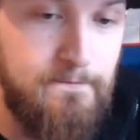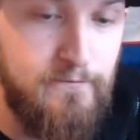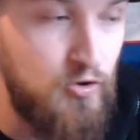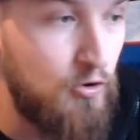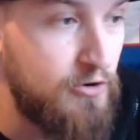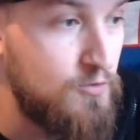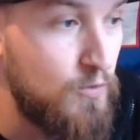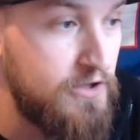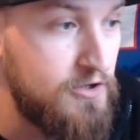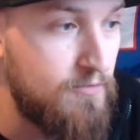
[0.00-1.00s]
Dorian
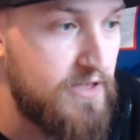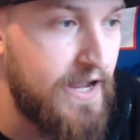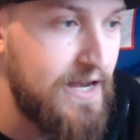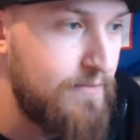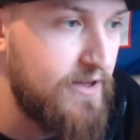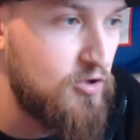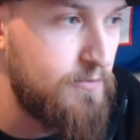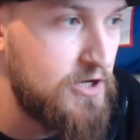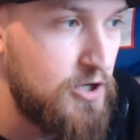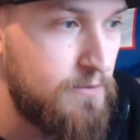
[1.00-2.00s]
Williams. Again, he might still
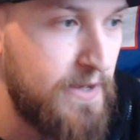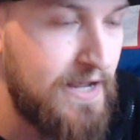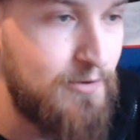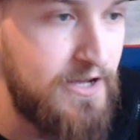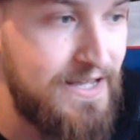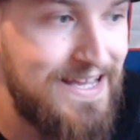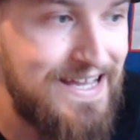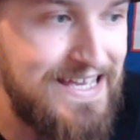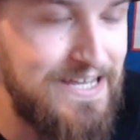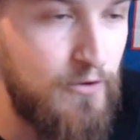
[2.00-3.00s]
be a good pick, but
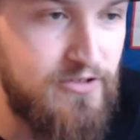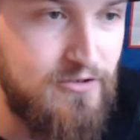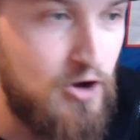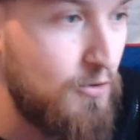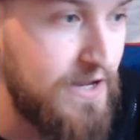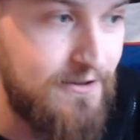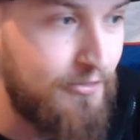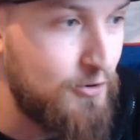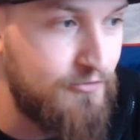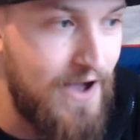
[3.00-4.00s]
he wasn't going in the
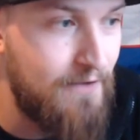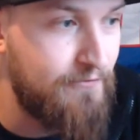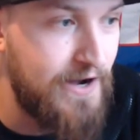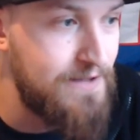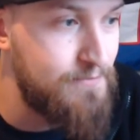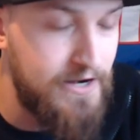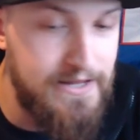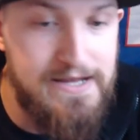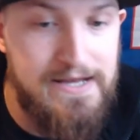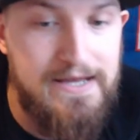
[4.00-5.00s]
third round for
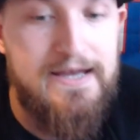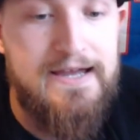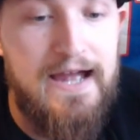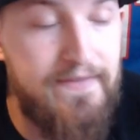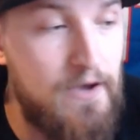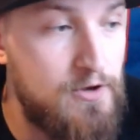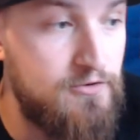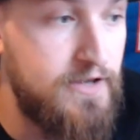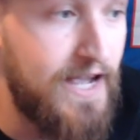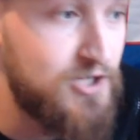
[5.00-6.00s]
anybody. And then we
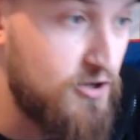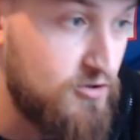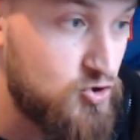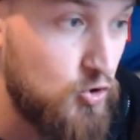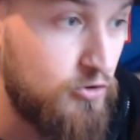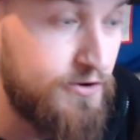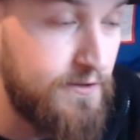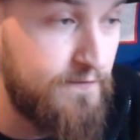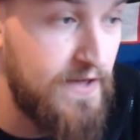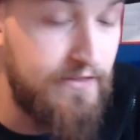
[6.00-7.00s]
got Justin Shorter in the
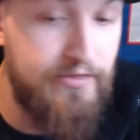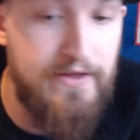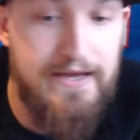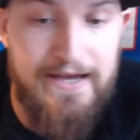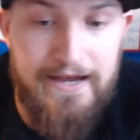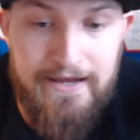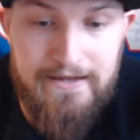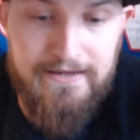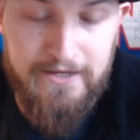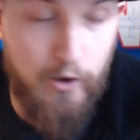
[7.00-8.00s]
fifth.
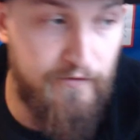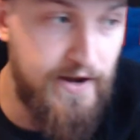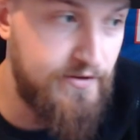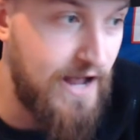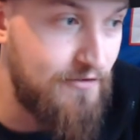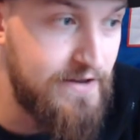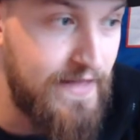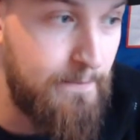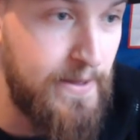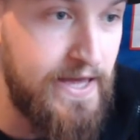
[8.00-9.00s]
If we never got rid of
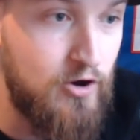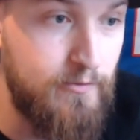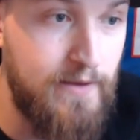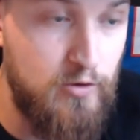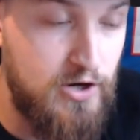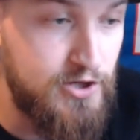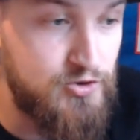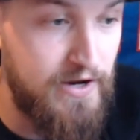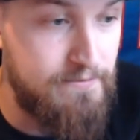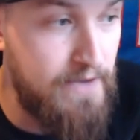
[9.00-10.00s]
that pick, or maybe we could have
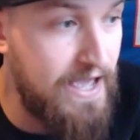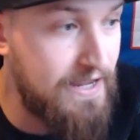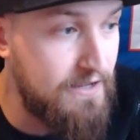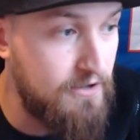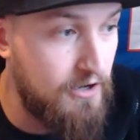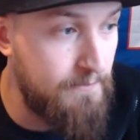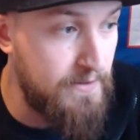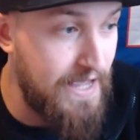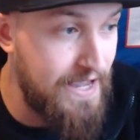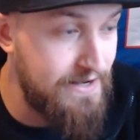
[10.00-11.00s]
traded back up
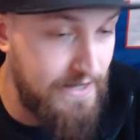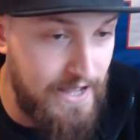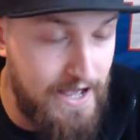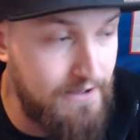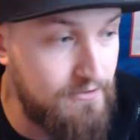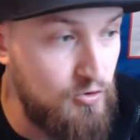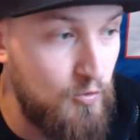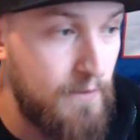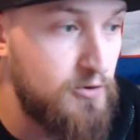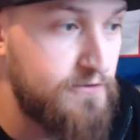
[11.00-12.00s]
again and got Luke
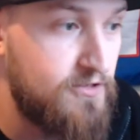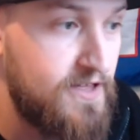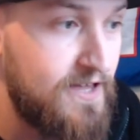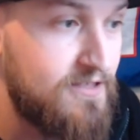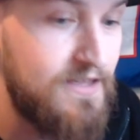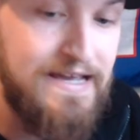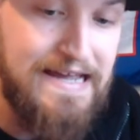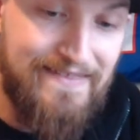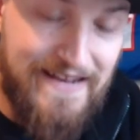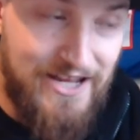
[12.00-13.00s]
Whippler in the sixth,
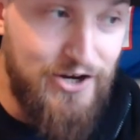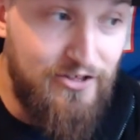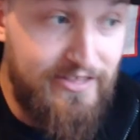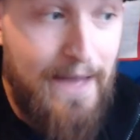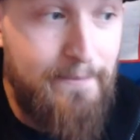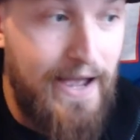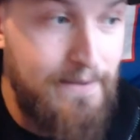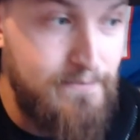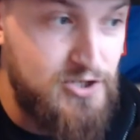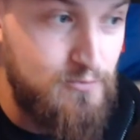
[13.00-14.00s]
then he could have sat behind
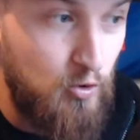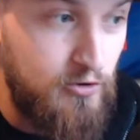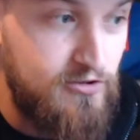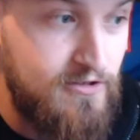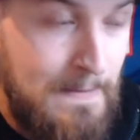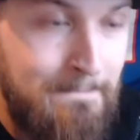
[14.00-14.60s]
Mitch Morse.